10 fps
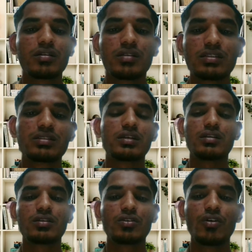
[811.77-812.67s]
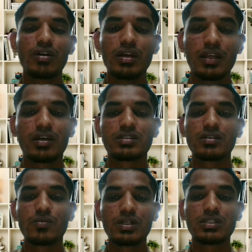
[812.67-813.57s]
transition to online
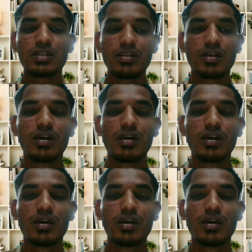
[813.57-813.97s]
education worsened